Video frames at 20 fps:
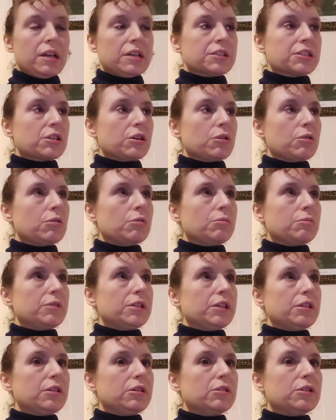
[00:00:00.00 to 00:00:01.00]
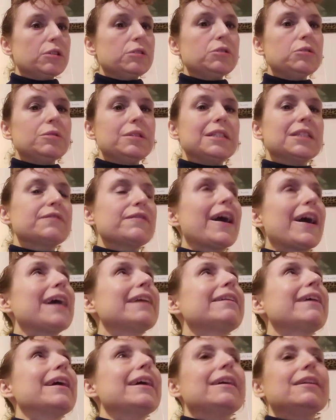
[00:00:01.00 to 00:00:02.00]
So, you know, you do these
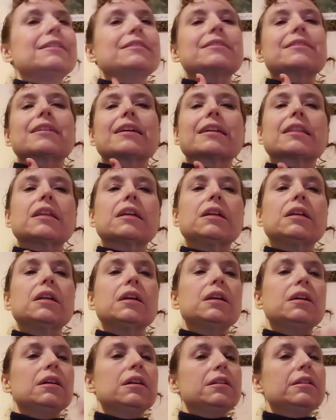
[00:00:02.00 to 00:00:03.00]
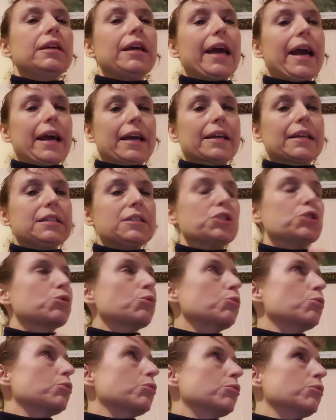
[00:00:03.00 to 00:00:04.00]
fad diet, it's like the the Atkins
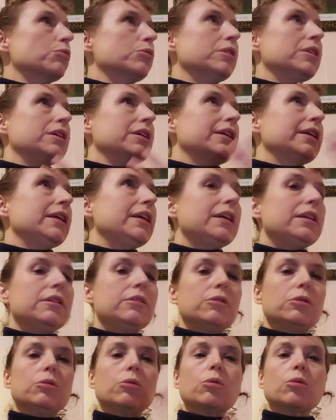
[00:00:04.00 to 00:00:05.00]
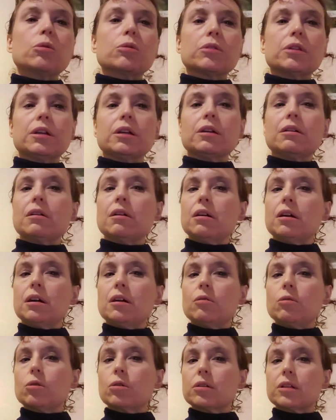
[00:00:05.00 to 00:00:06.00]
or the keto or the
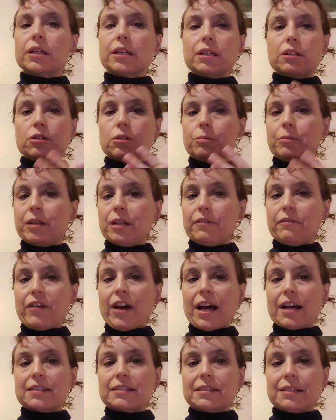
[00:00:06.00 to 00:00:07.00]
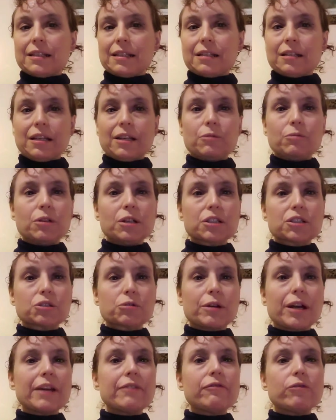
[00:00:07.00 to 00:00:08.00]
or the intermittent fasting. It works
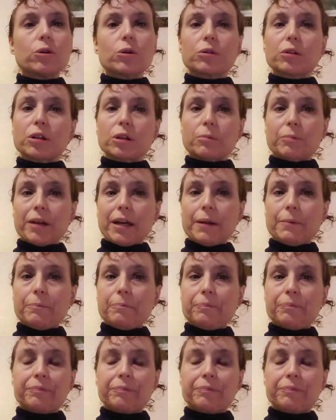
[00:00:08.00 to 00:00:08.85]
great for a little bit.